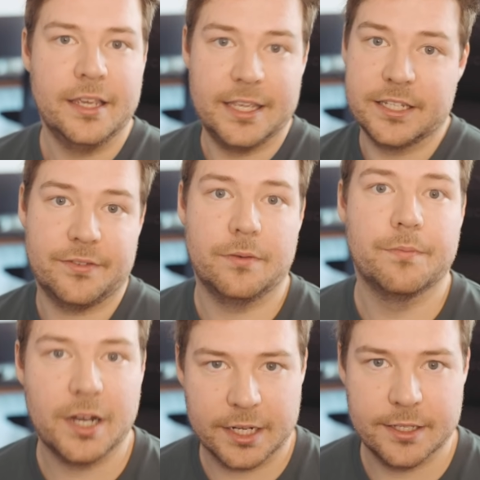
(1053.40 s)
in different
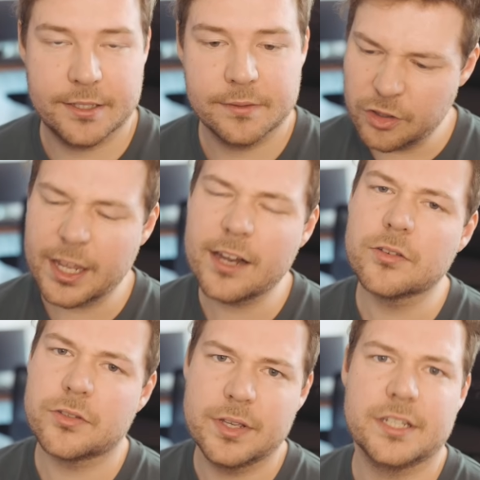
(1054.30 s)
buckets. You can
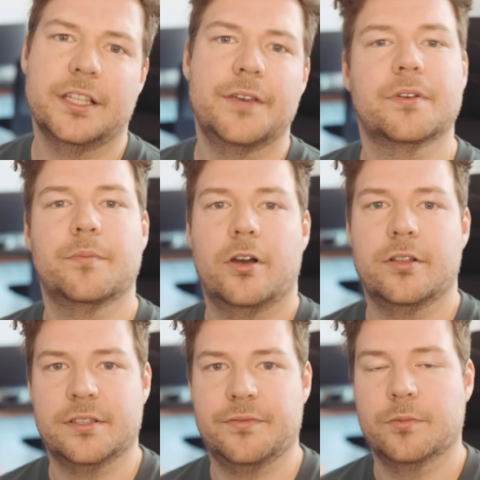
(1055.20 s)
also interleave
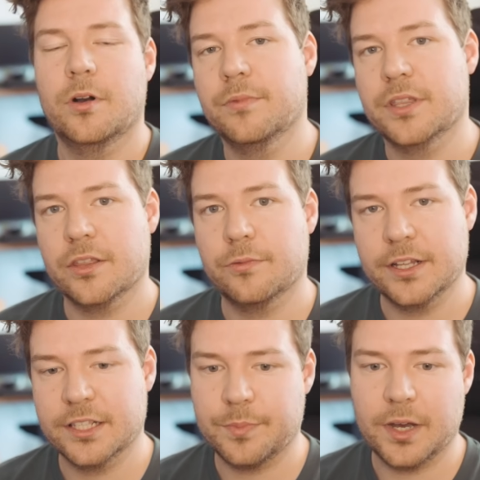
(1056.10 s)
components if you want with other
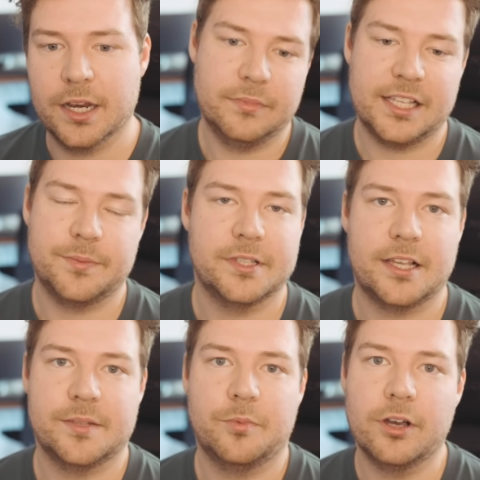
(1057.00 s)
ones, but that's
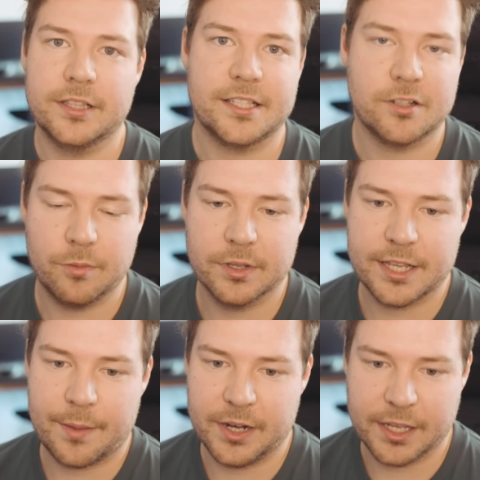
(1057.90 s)
besides the point. That's not what's
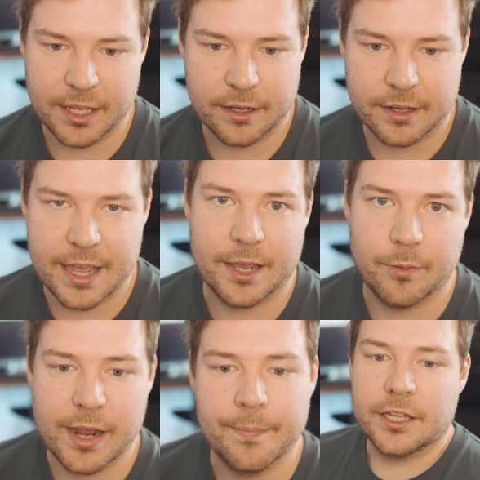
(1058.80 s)
happening here
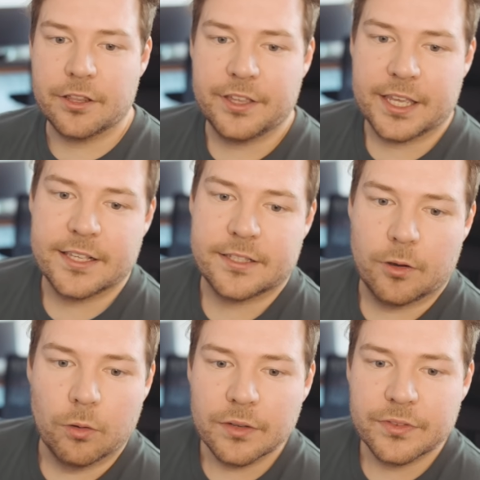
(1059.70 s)
anyway. The other thing is
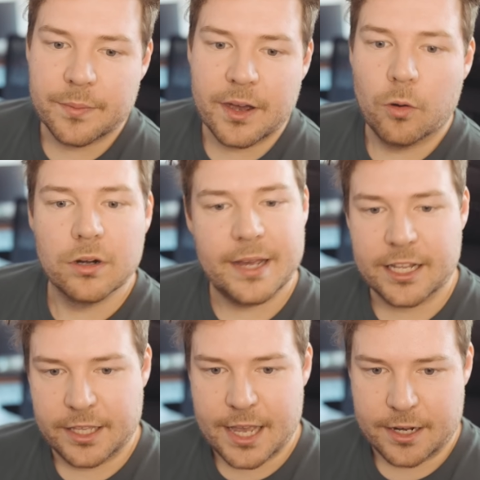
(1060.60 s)
all of them are
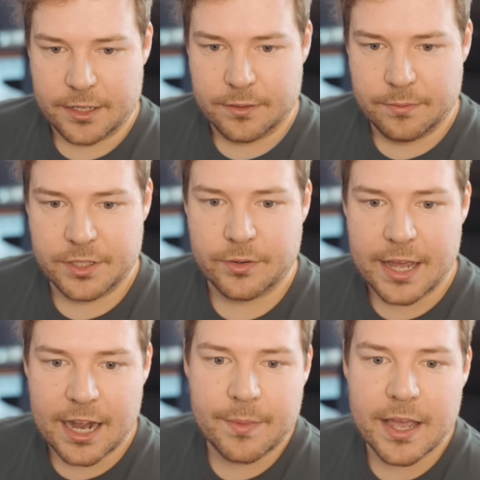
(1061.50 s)
automatically added. So an
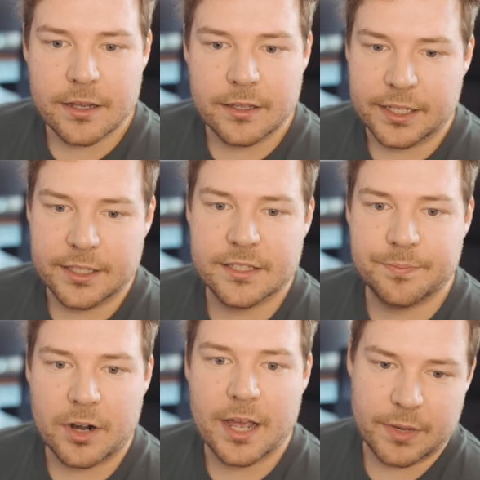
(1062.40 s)
animator like this
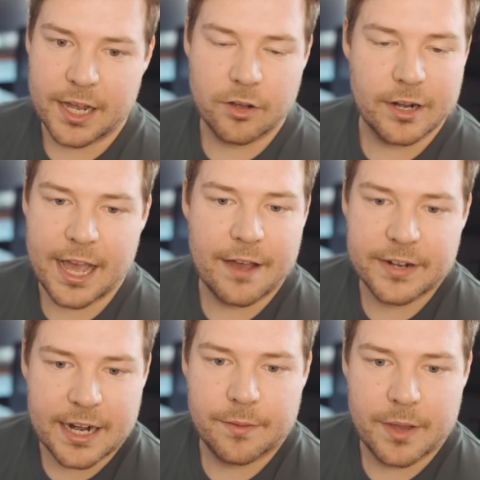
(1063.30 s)
sprite might not have
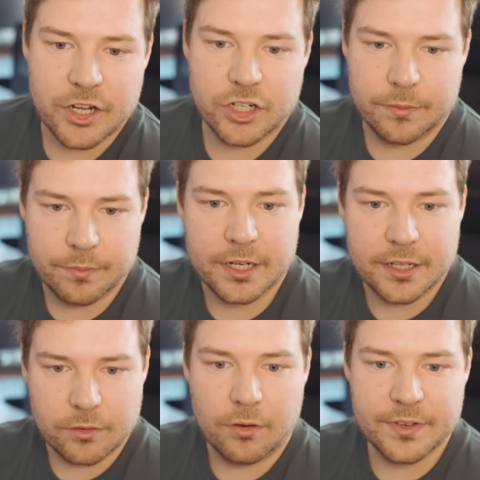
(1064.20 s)
an animation, but
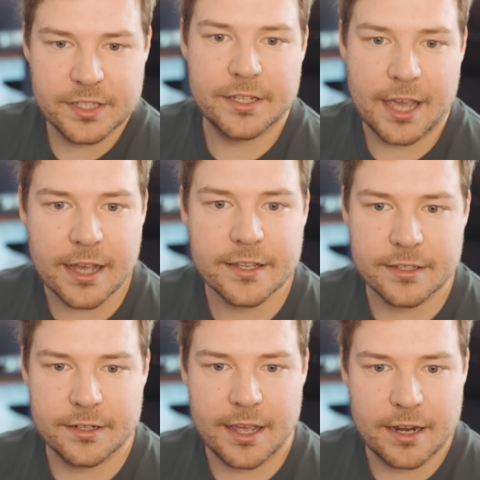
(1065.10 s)
it obviously has
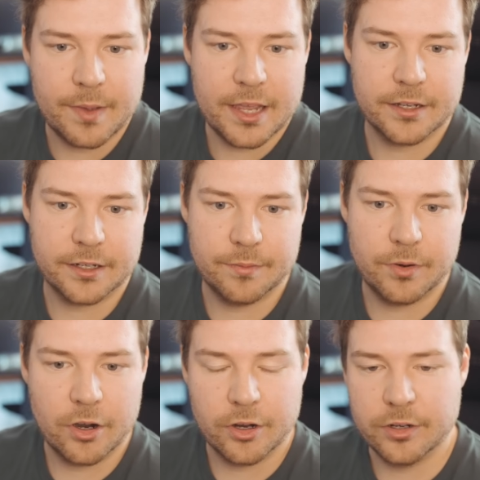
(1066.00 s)
an animator
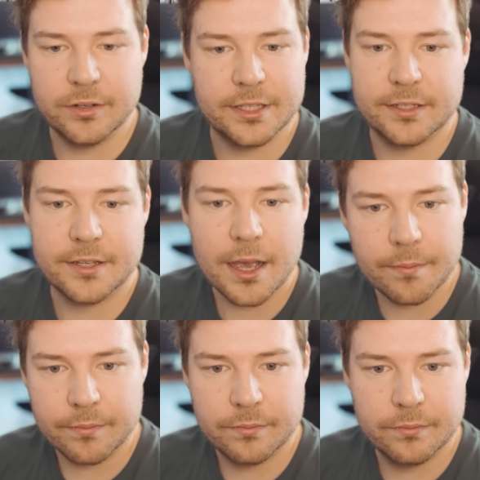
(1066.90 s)
component in some